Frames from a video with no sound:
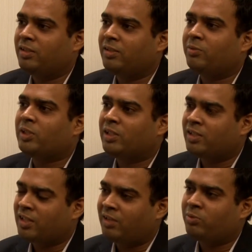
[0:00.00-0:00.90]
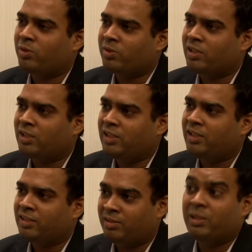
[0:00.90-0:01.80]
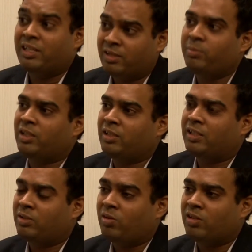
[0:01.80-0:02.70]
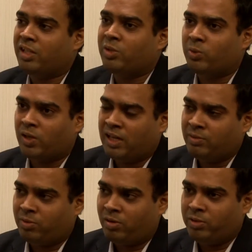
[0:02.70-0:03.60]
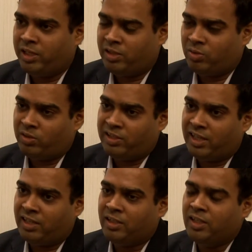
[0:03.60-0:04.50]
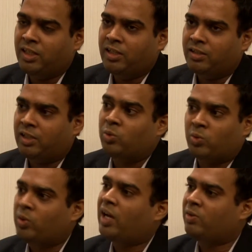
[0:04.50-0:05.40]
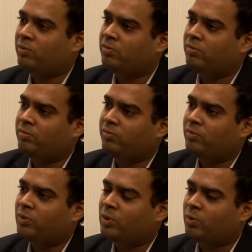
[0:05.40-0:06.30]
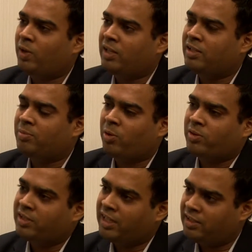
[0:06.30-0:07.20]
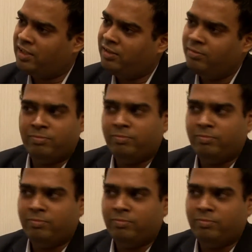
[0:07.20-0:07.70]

which is unfortunately the biggest myth. It's not that you can't, probably it's only that they don't know how. So once the process kicks in,